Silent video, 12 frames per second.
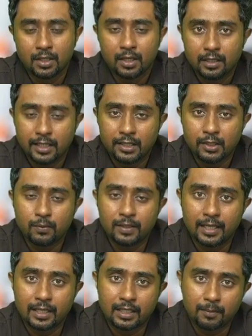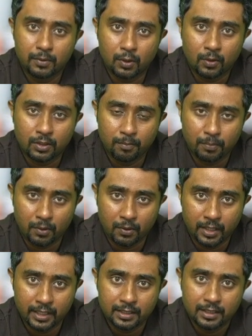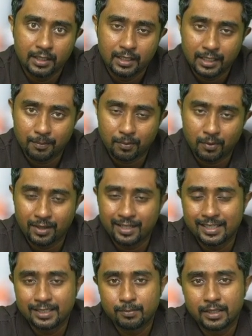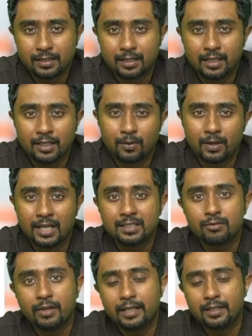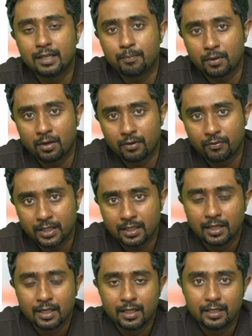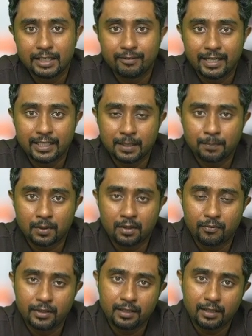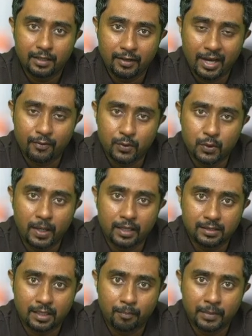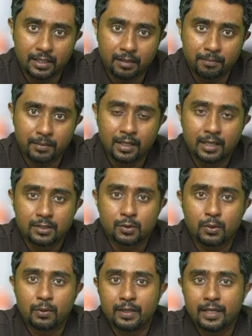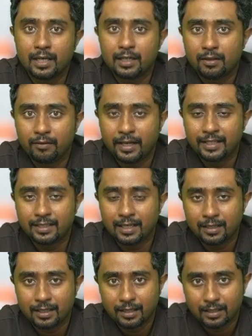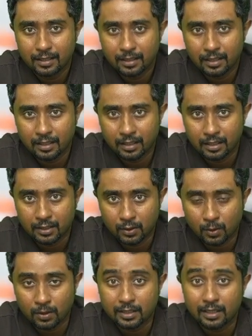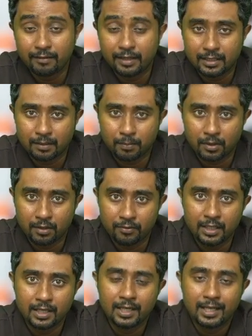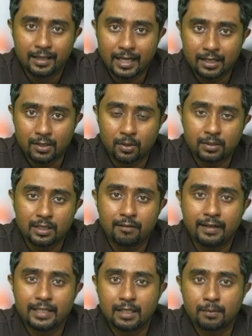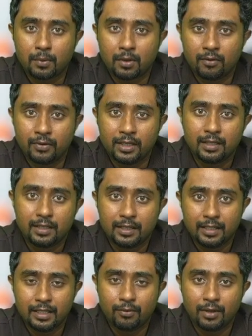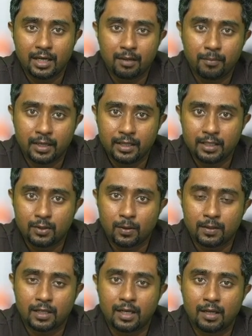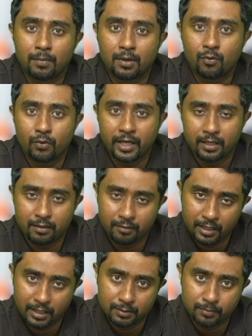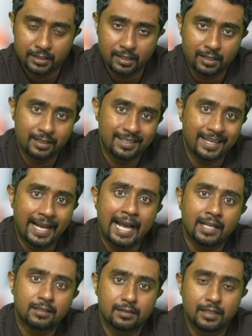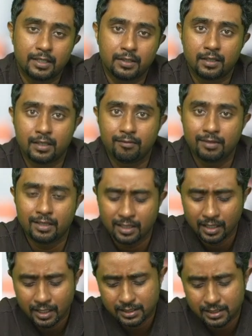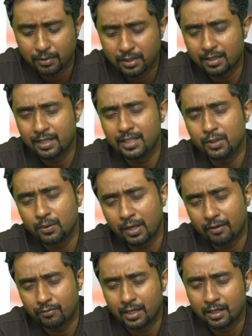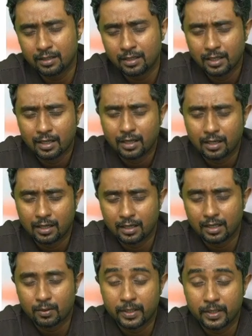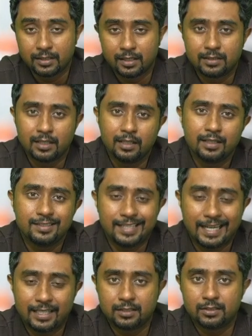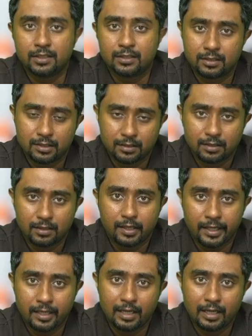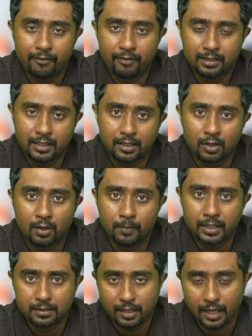Then you will get a total product. That product is basically known as weighted profit. That weighted profit you have to sum it up, so you will get weighted total weighted profit. That total weighted profit divided by the total number of weight. Weight is basically the ranks that you are giving. Similarly, you have done questions in statistics in 11th economics.